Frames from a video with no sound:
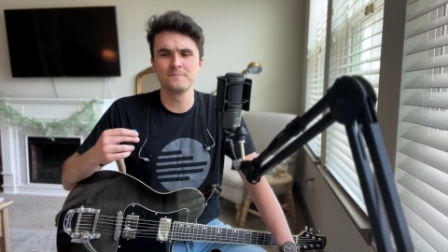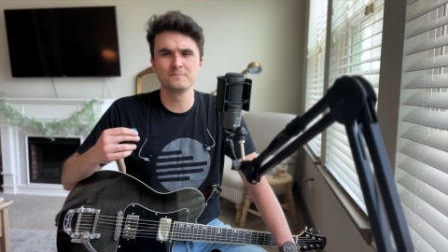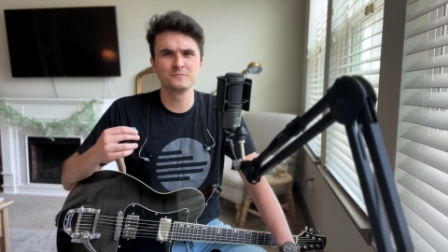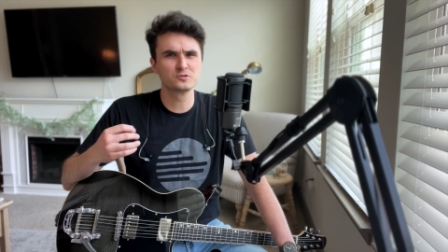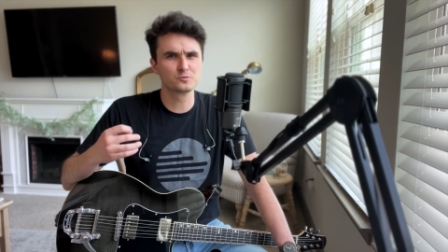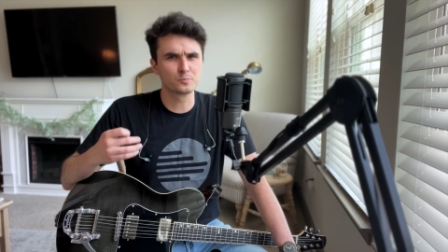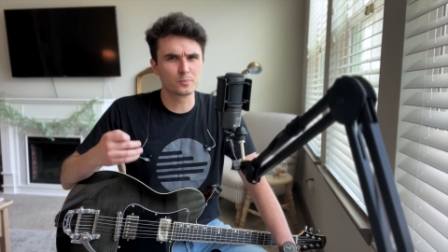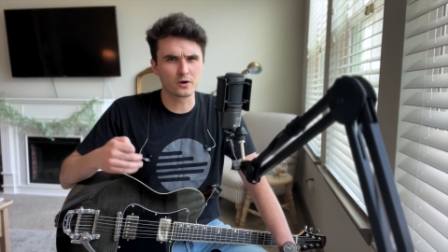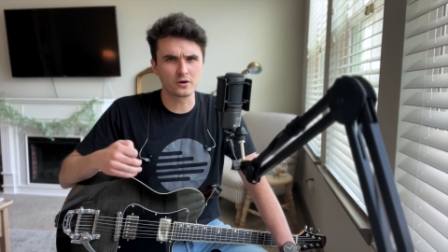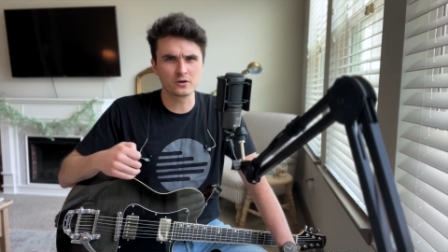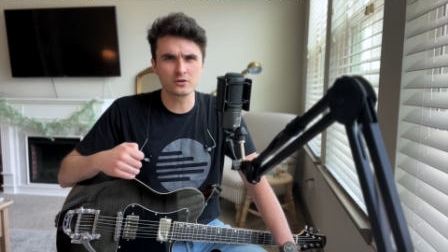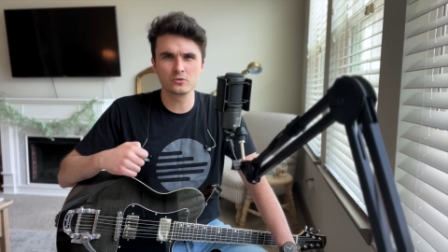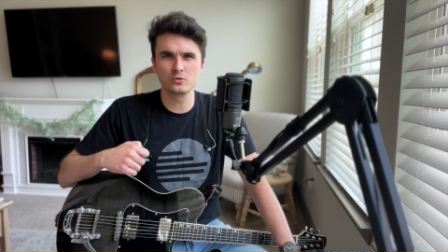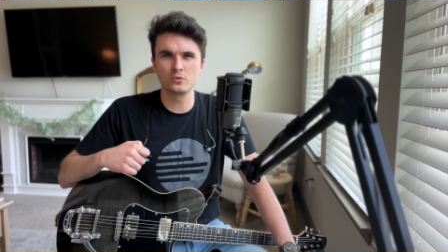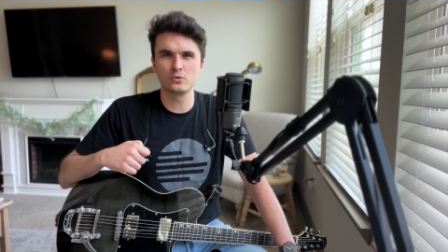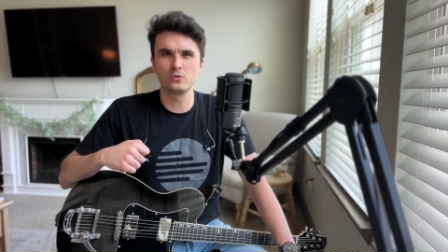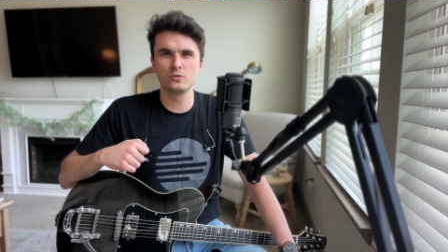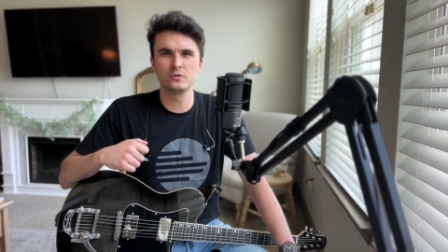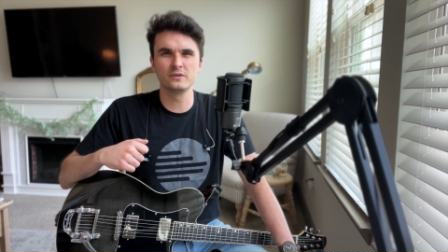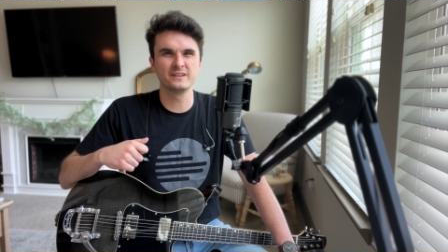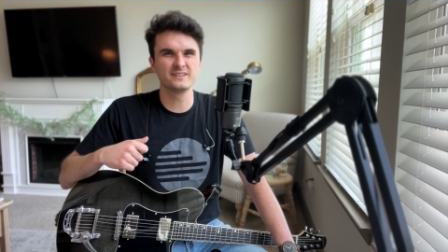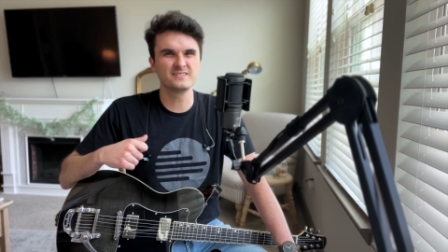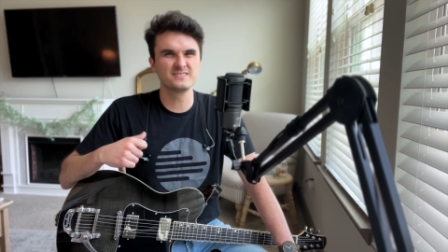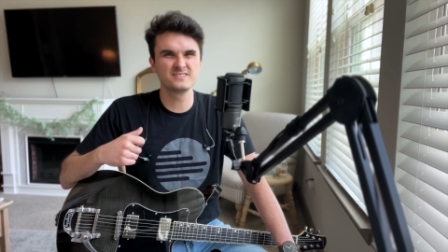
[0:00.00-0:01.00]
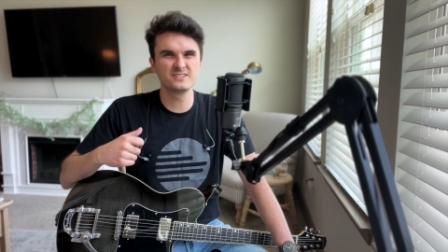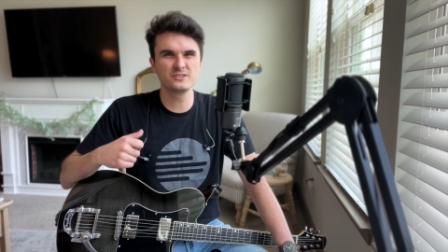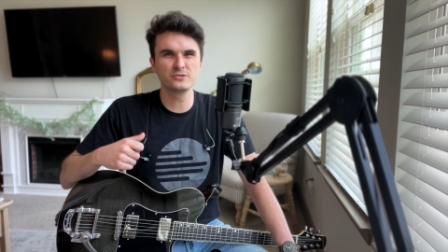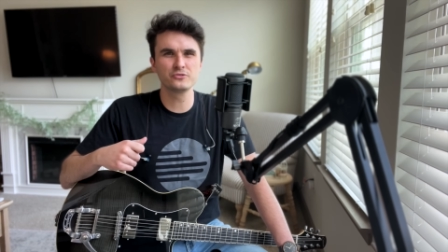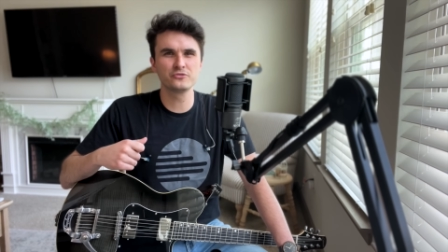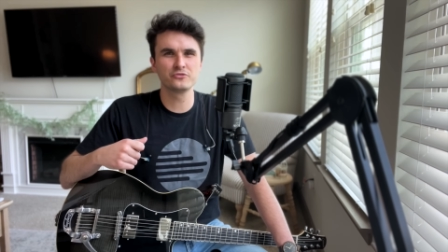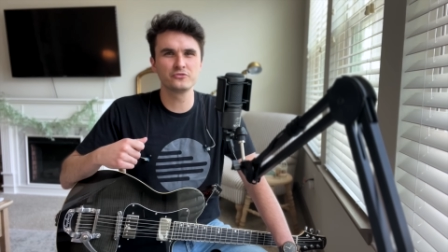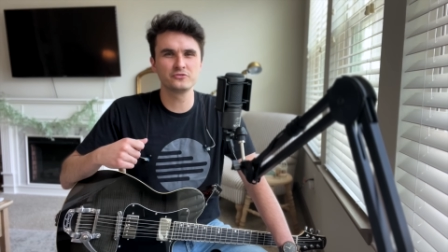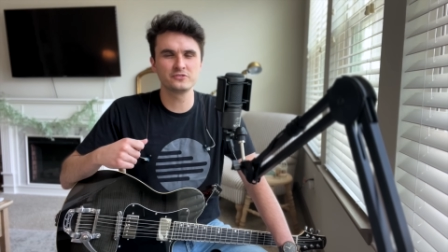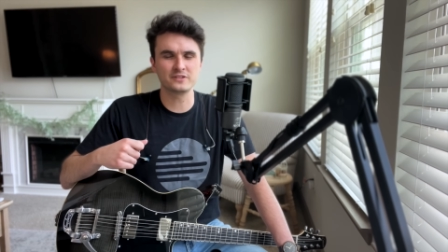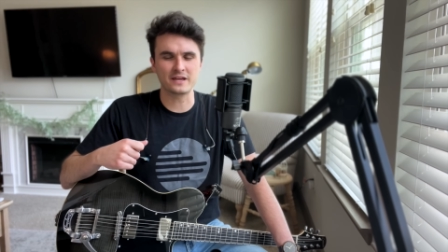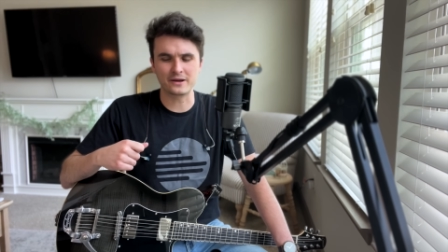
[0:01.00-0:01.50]
sparkle, and it still
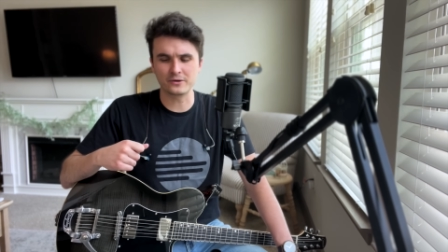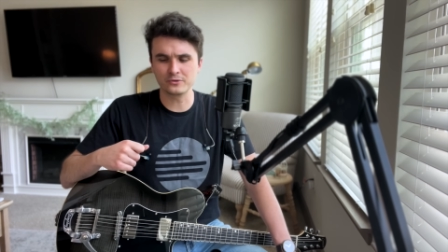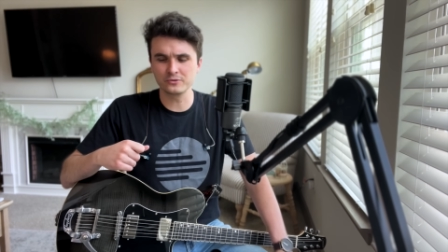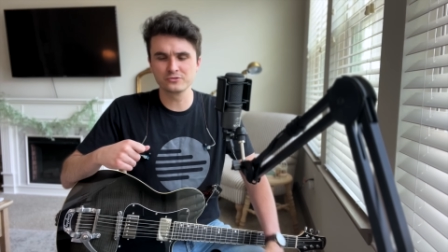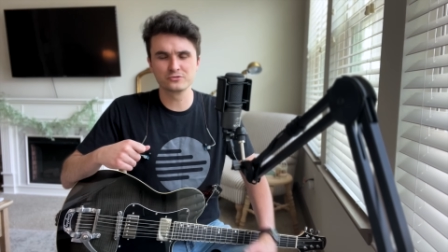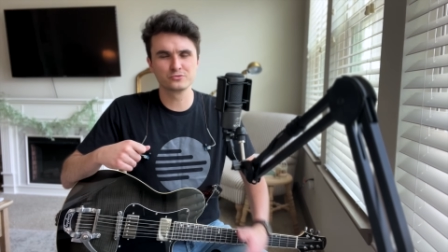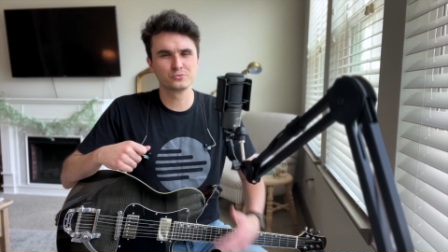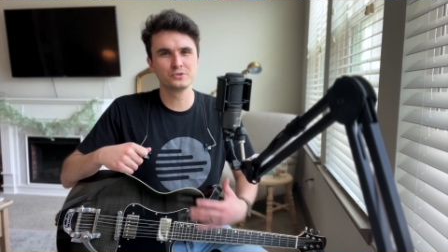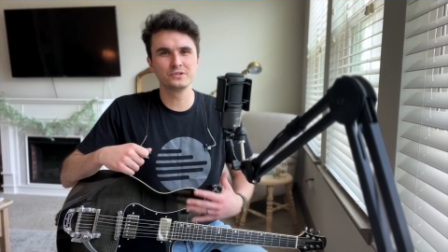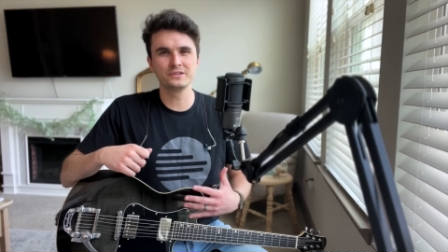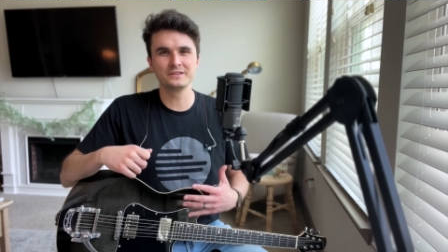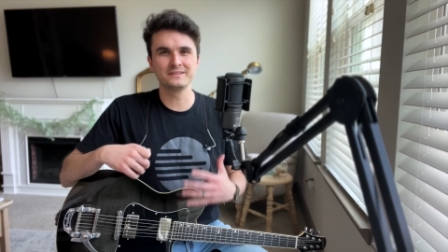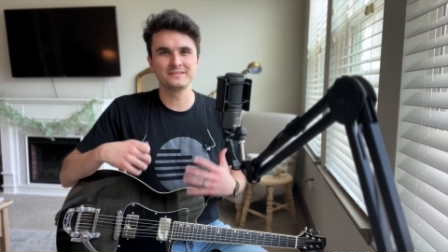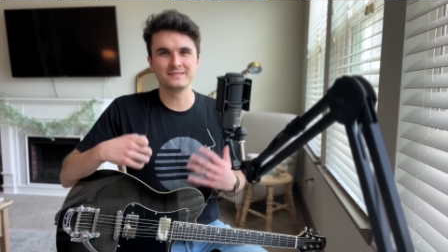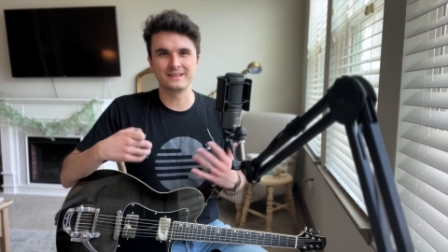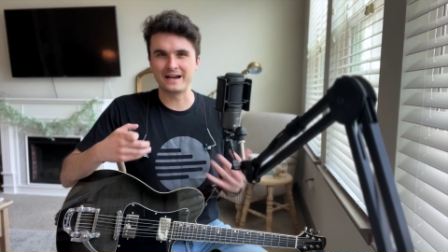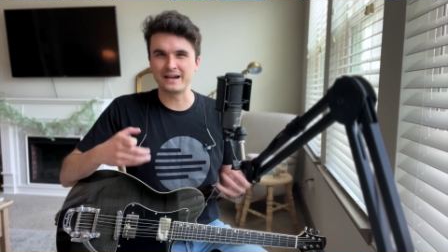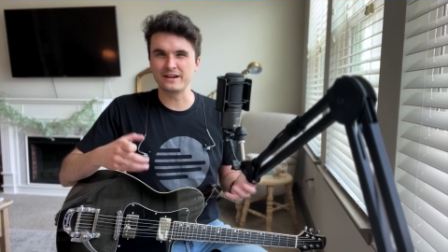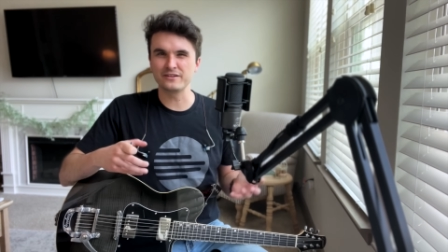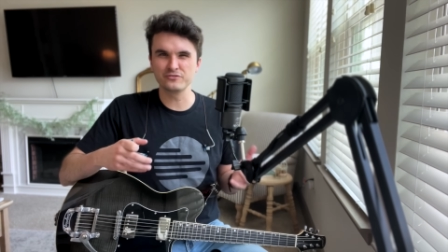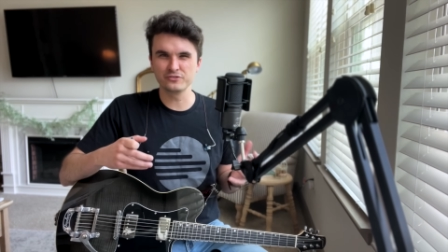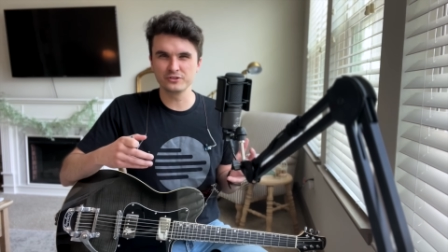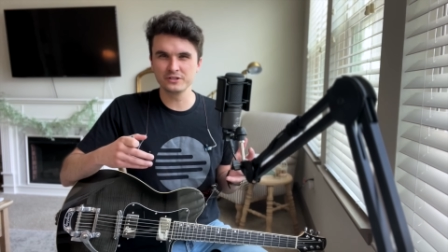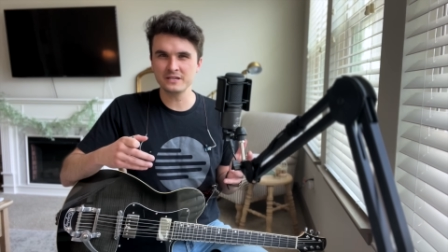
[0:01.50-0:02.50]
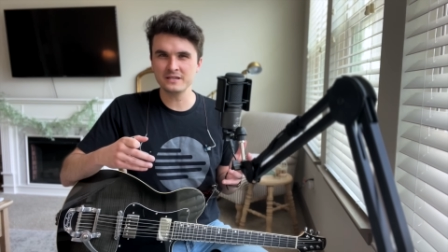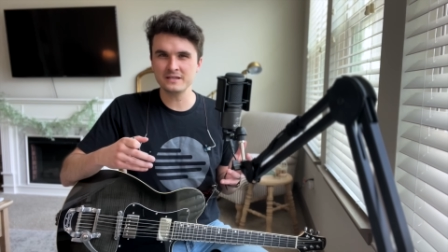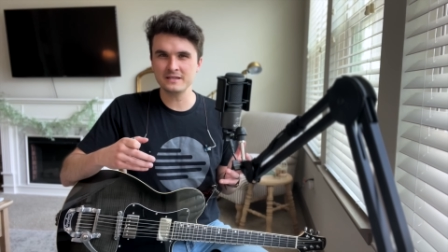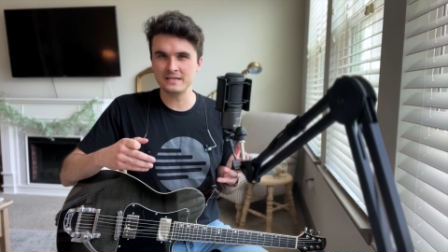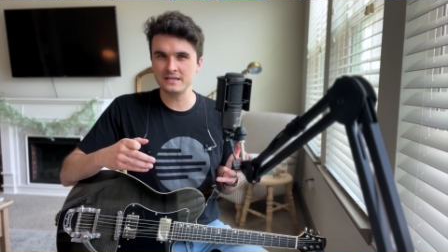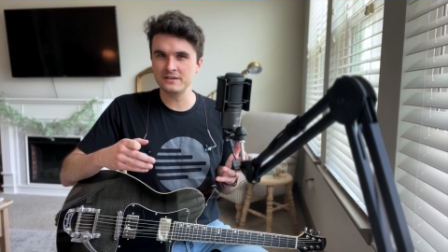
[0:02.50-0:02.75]
sounds really lively,